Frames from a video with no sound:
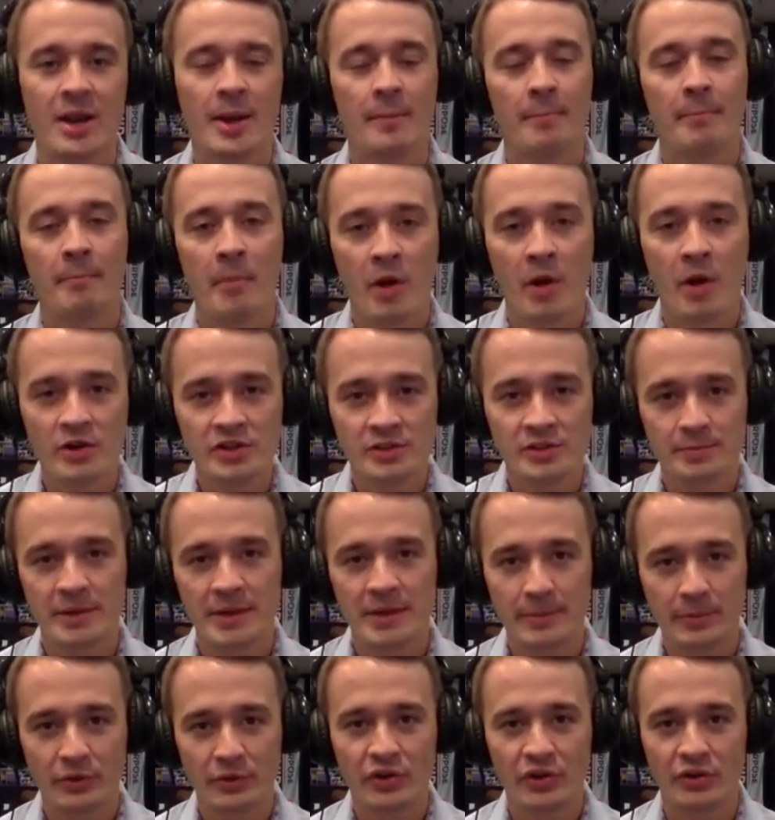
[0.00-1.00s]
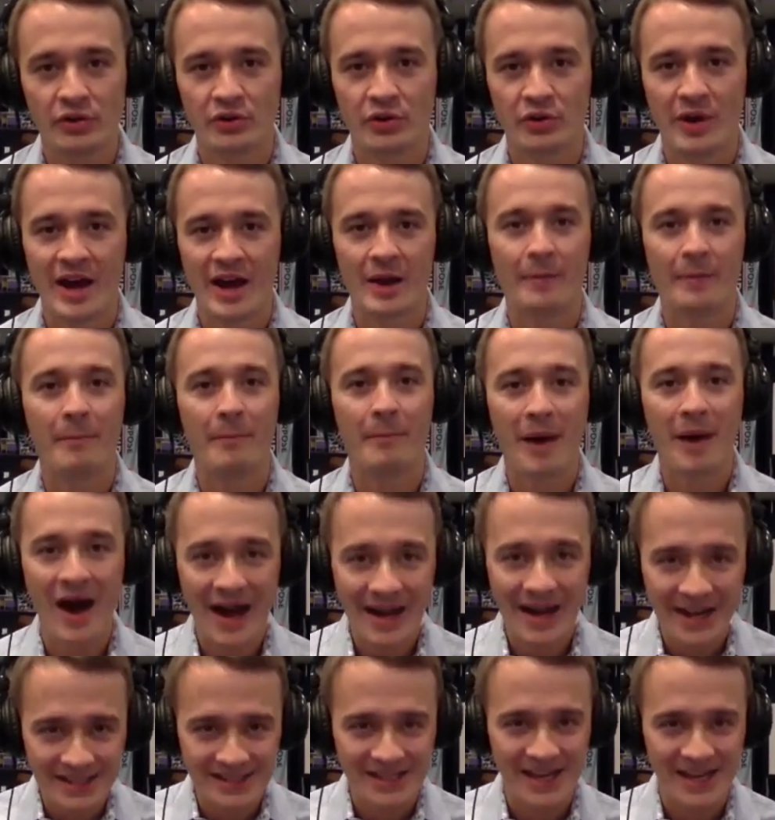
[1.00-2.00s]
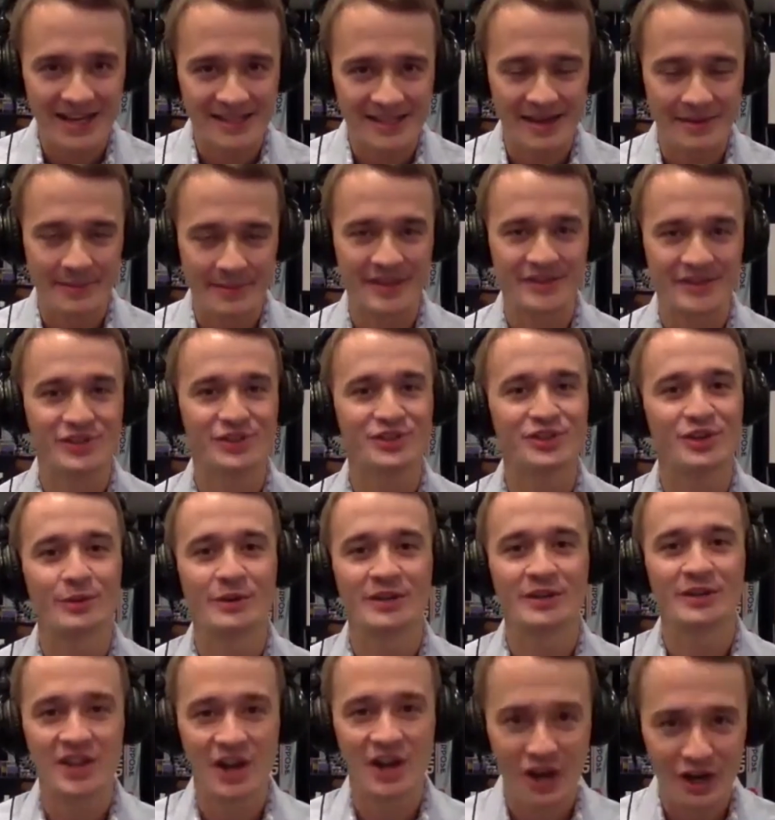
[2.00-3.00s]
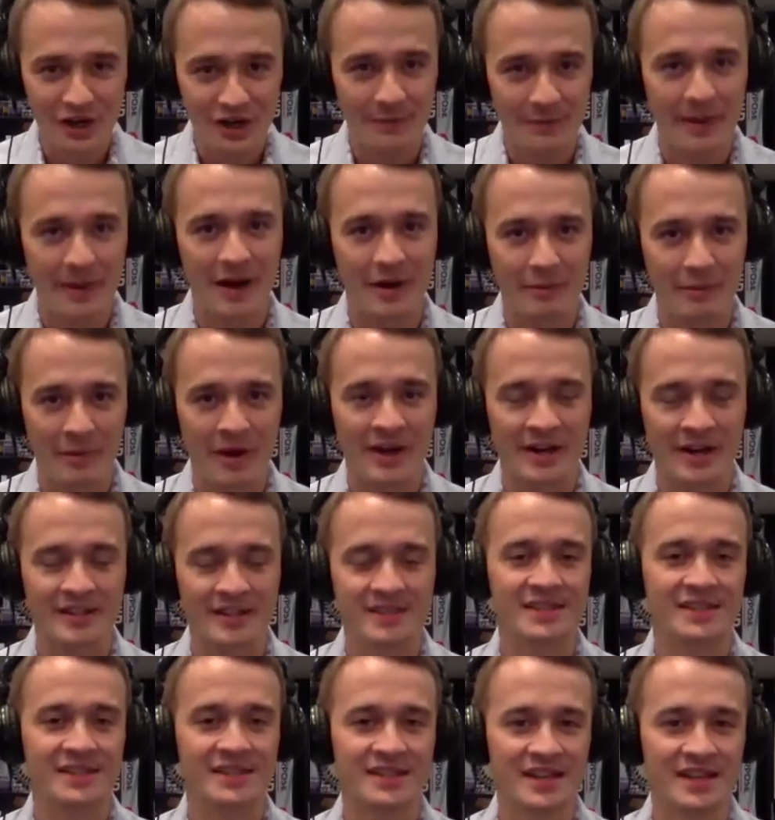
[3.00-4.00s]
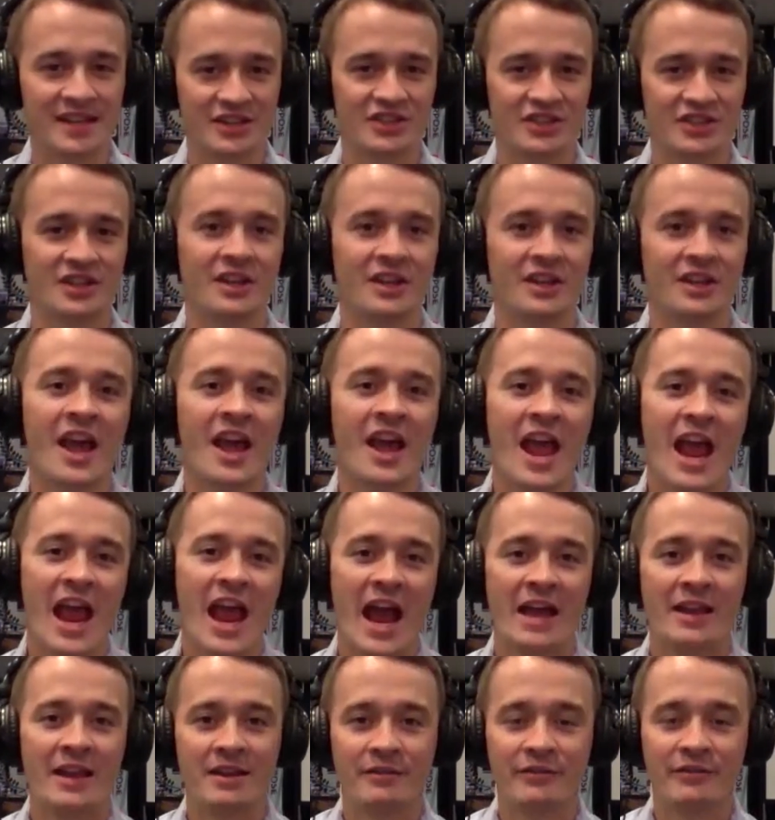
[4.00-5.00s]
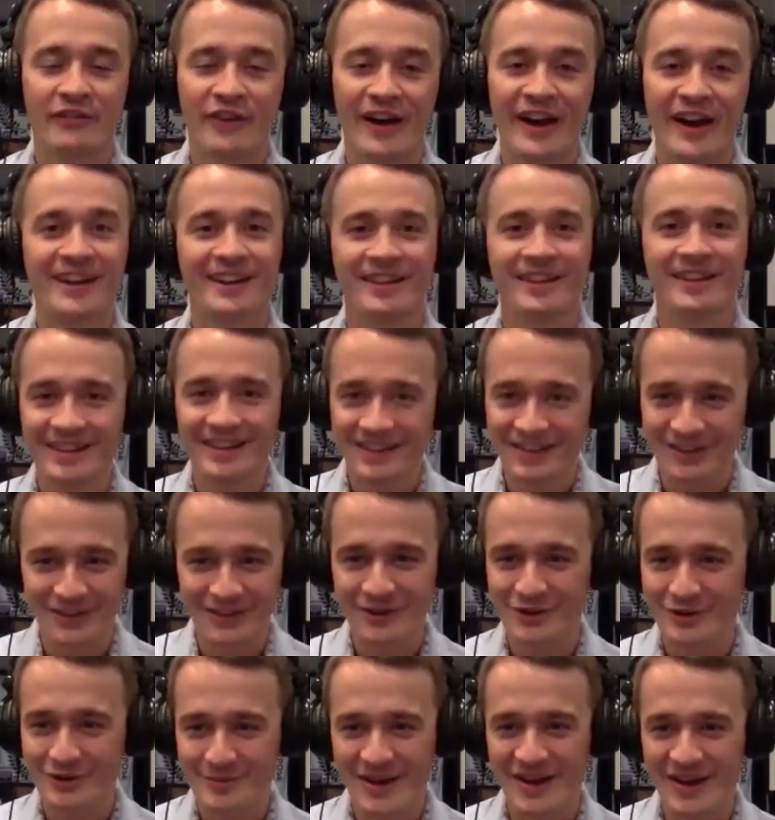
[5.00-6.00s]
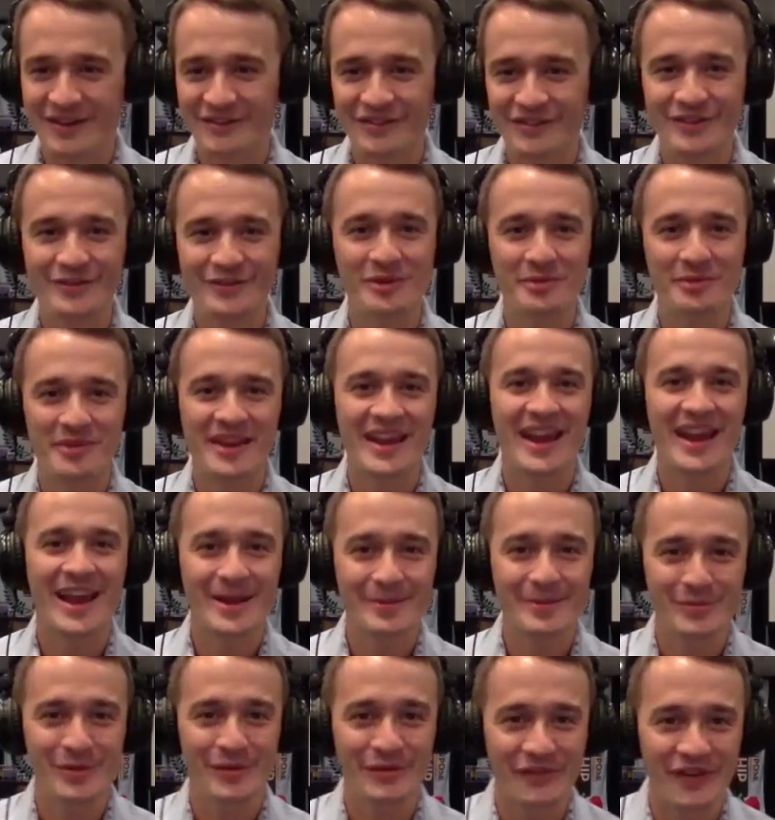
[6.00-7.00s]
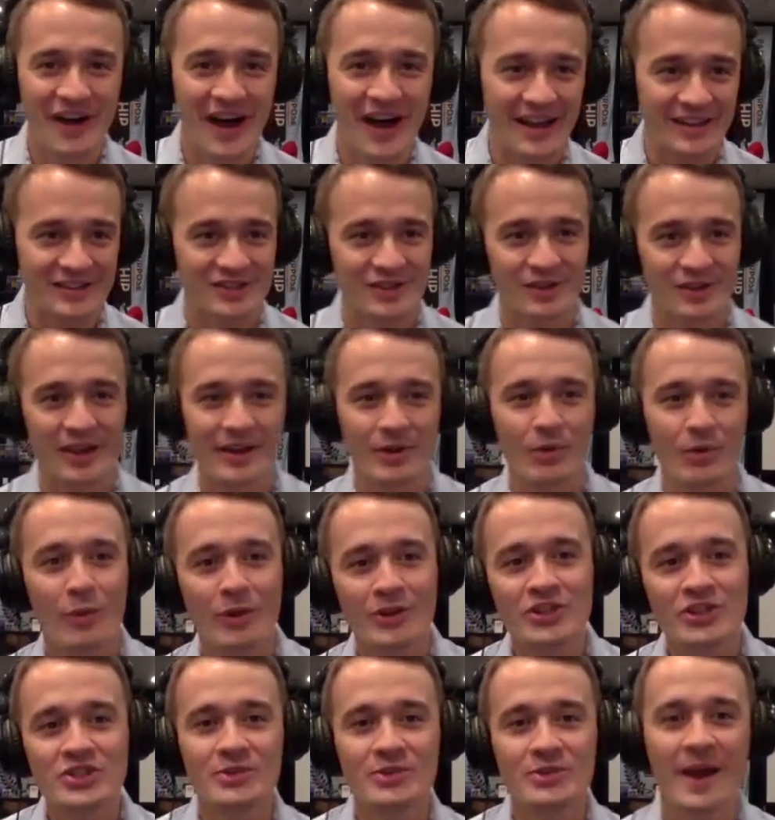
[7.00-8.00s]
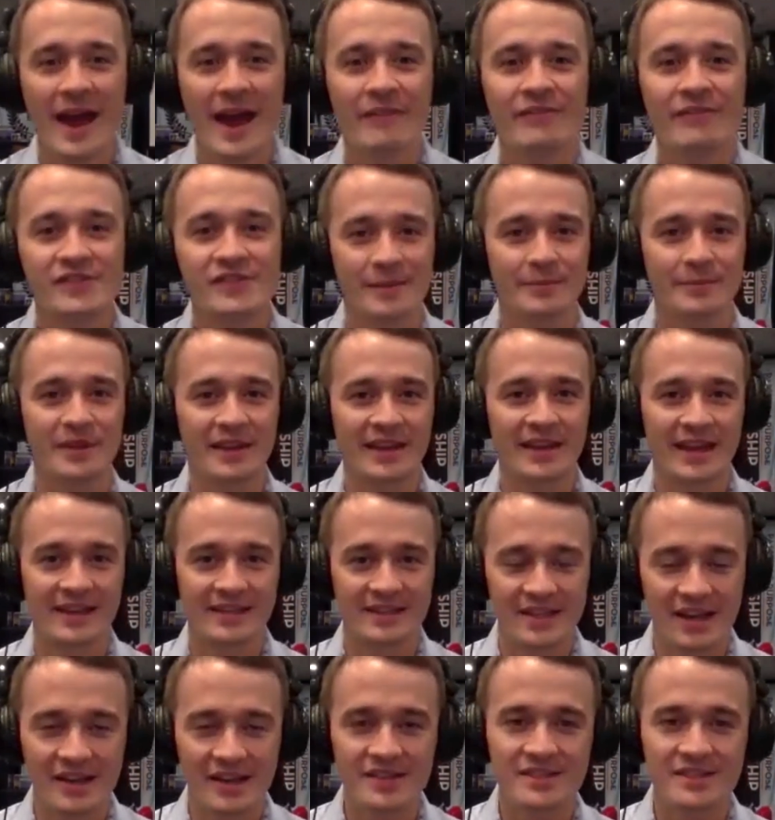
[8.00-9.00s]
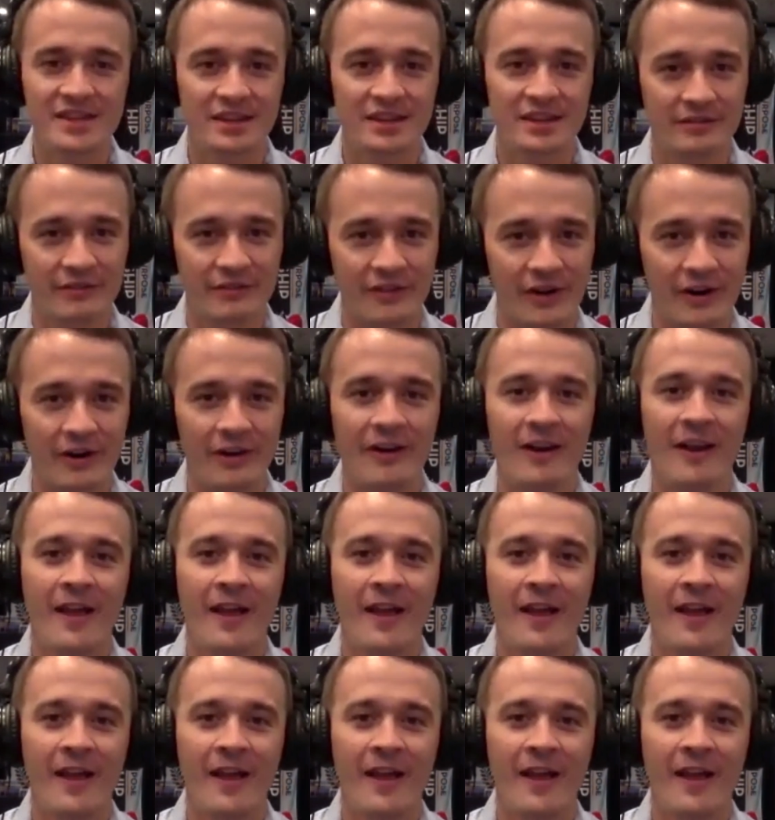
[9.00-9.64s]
Most people don't know how to monetize that message. So we talk about monetization. And then finally, the third benefit would be amplify. So like once you have something that does convert,